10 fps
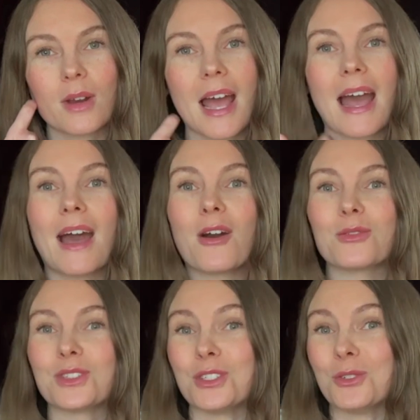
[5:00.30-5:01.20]

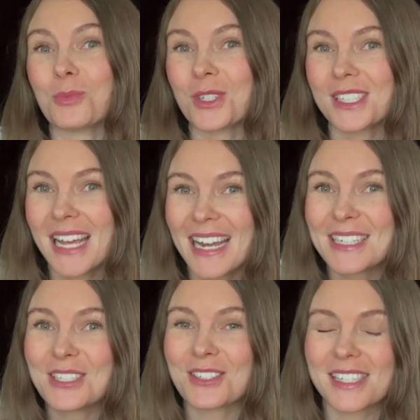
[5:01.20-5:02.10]
how to
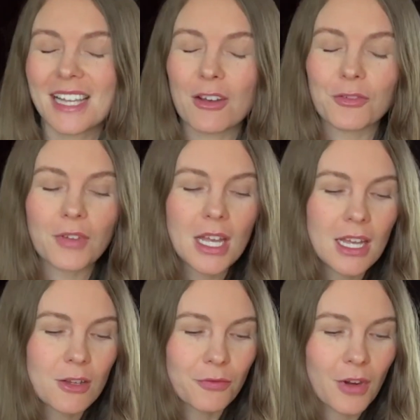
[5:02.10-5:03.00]
protect yourself
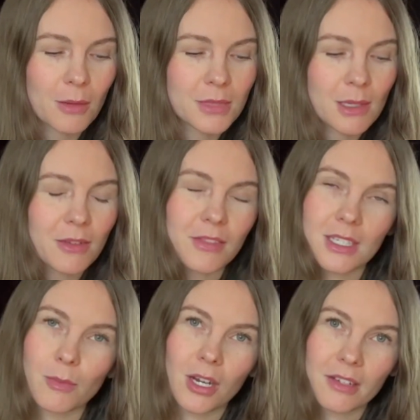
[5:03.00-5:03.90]
from some of
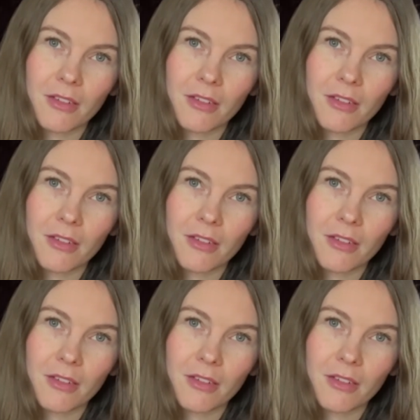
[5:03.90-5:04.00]
this market